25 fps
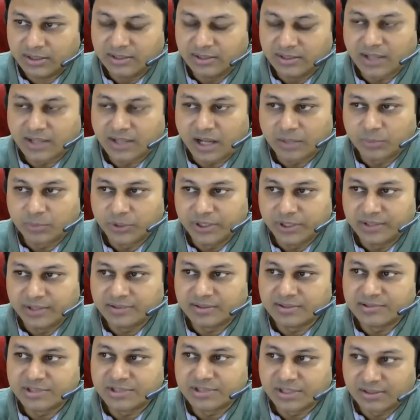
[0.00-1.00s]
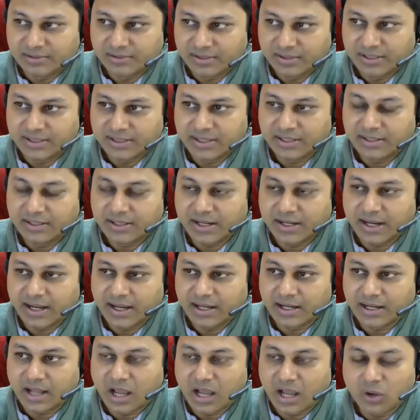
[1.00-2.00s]
These harmonics are generated,
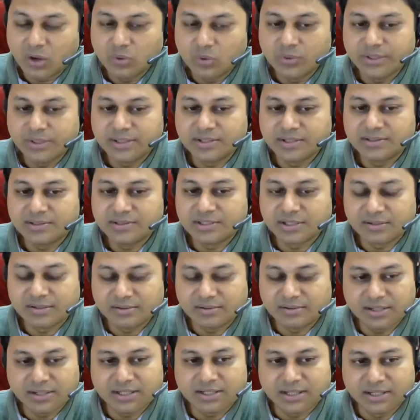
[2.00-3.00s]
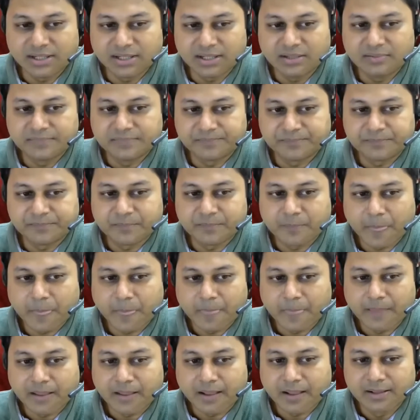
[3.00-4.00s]
and how it is generated,
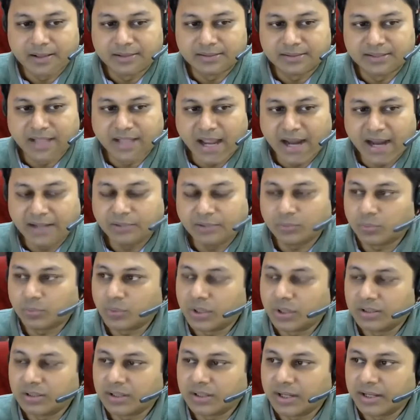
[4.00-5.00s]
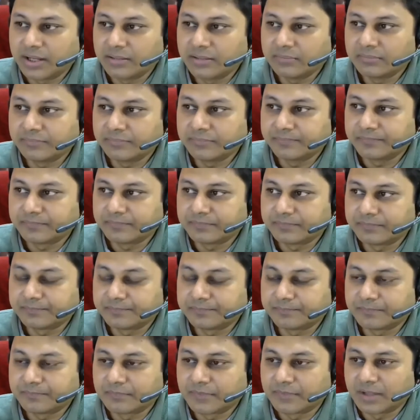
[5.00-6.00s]
that one can
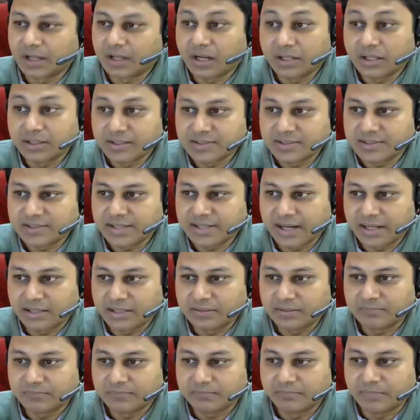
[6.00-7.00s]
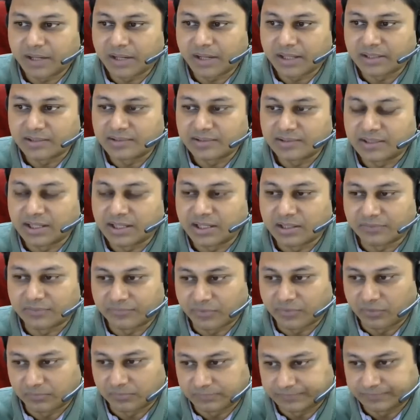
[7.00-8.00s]
understand by scalar
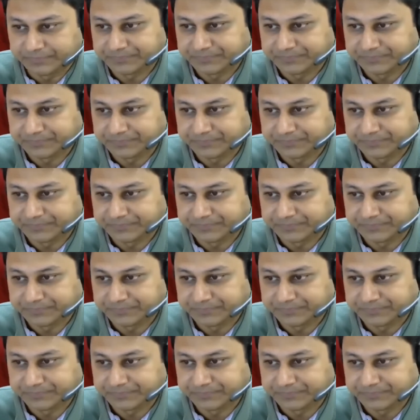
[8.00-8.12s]
form.